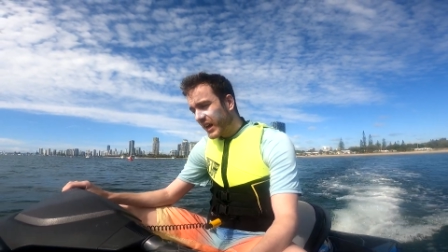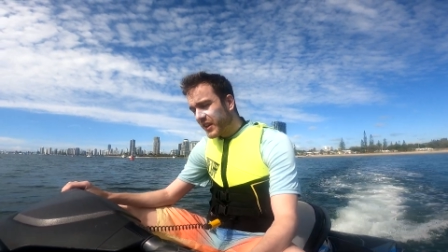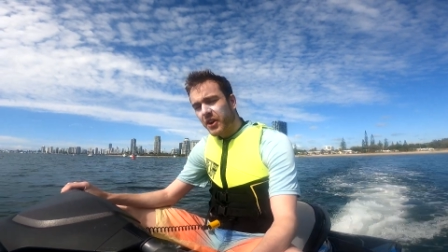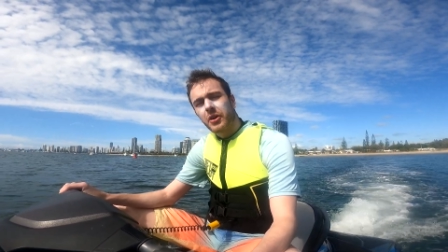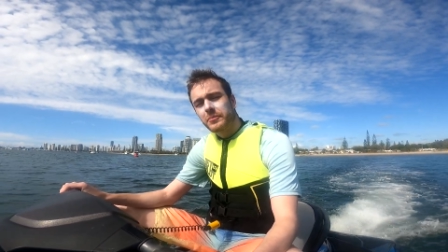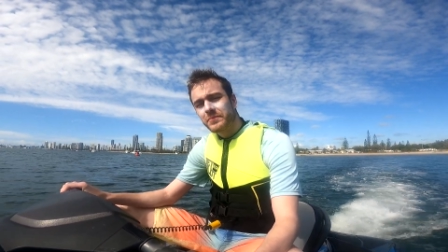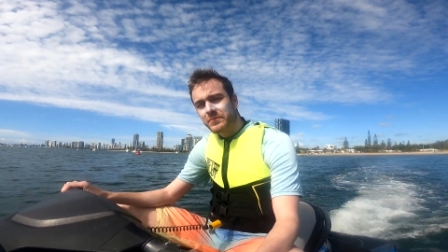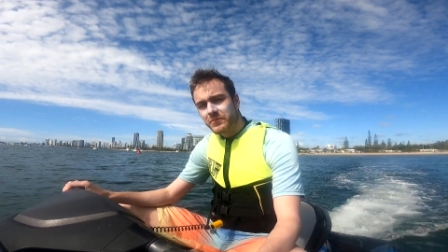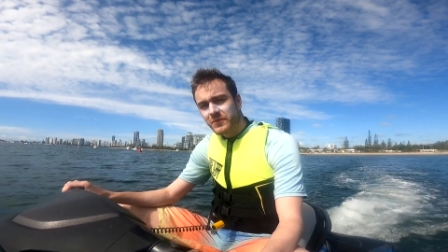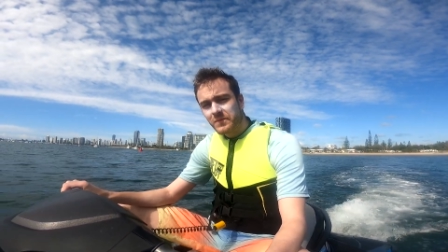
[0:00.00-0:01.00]
I don't know.
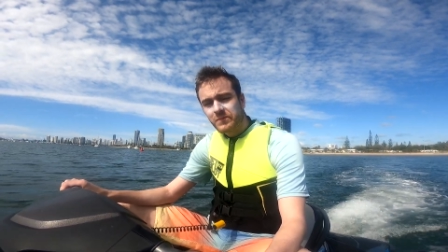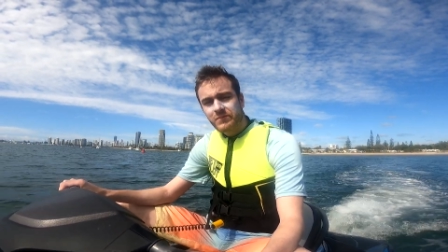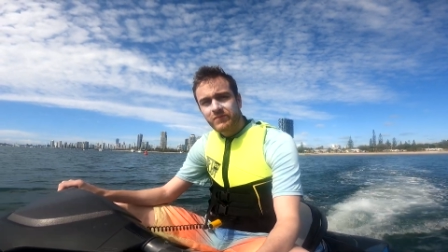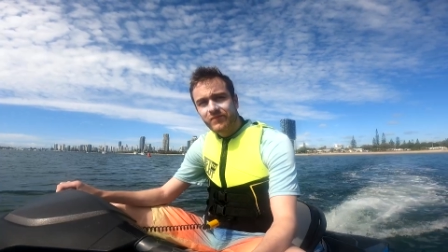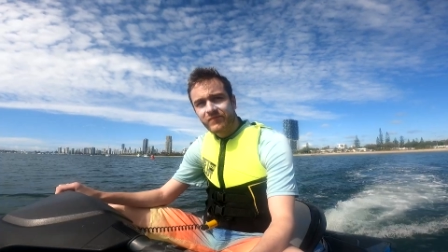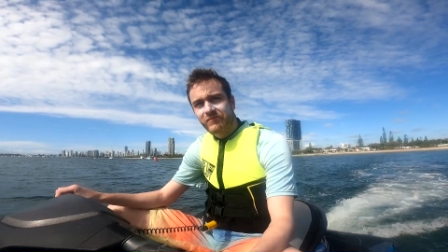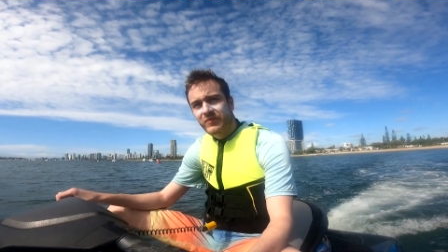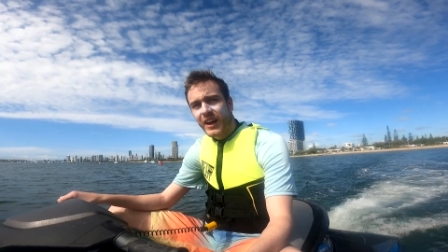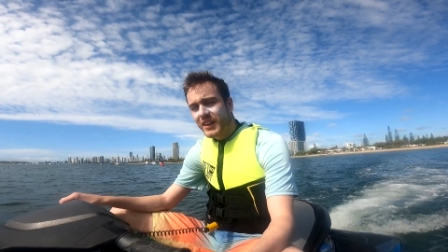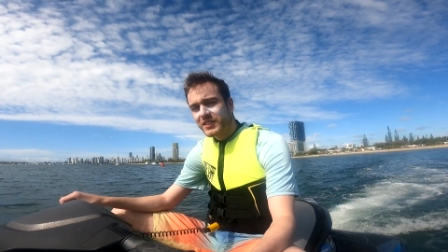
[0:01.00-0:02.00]

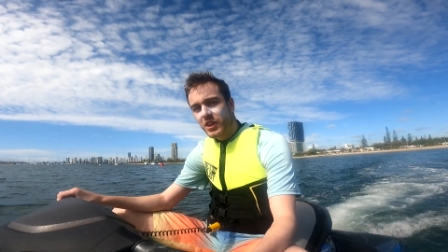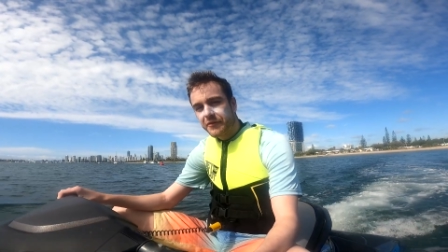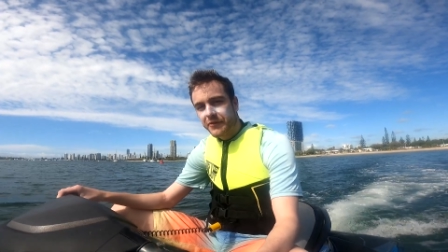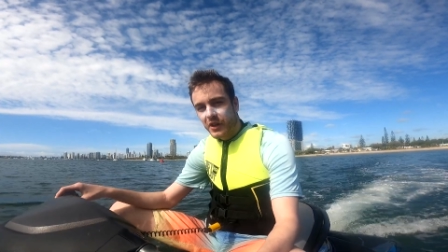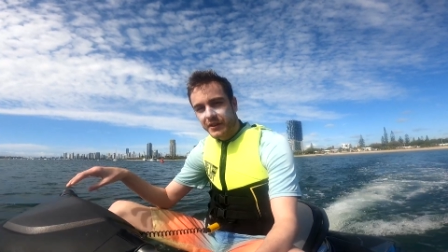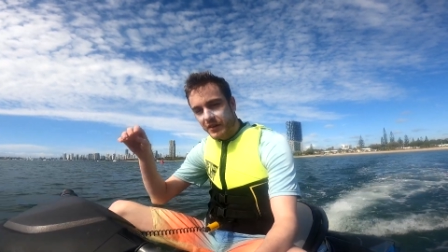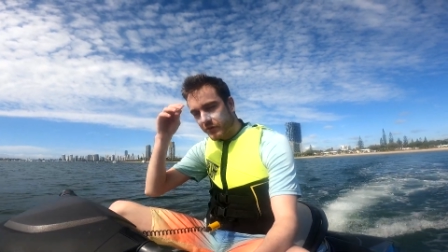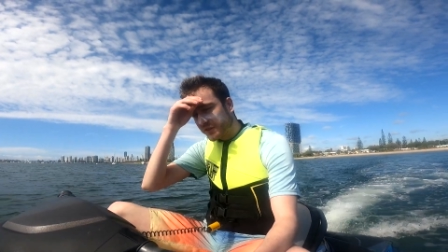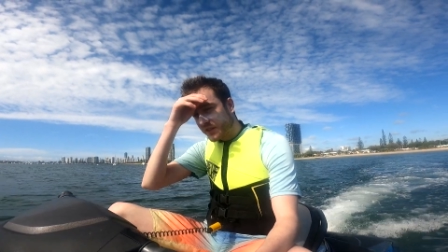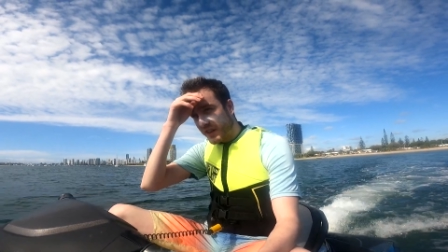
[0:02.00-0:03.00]
I just don't feel a
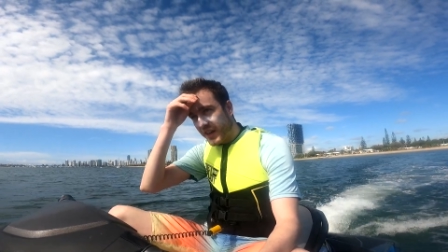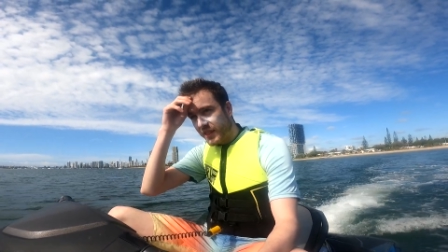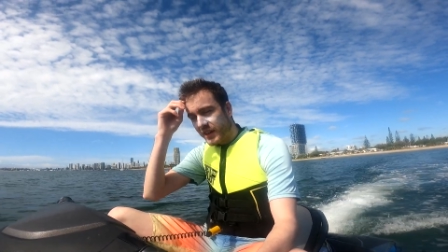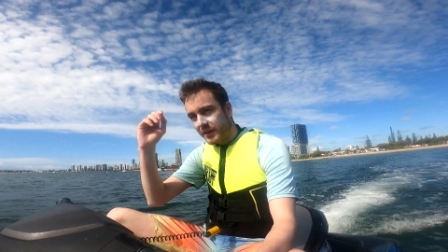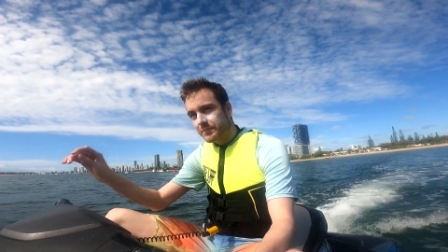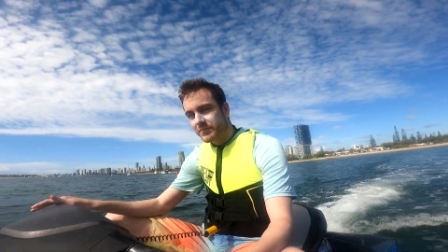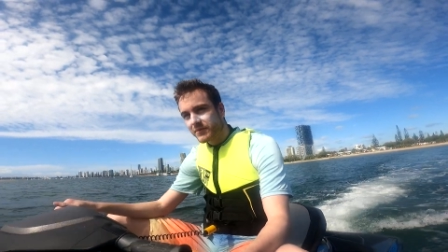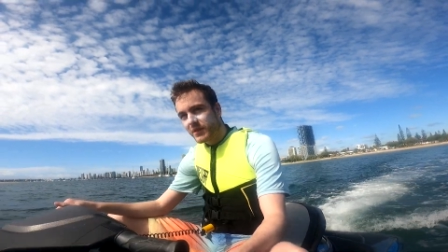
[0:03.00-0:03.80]
difference in that, like,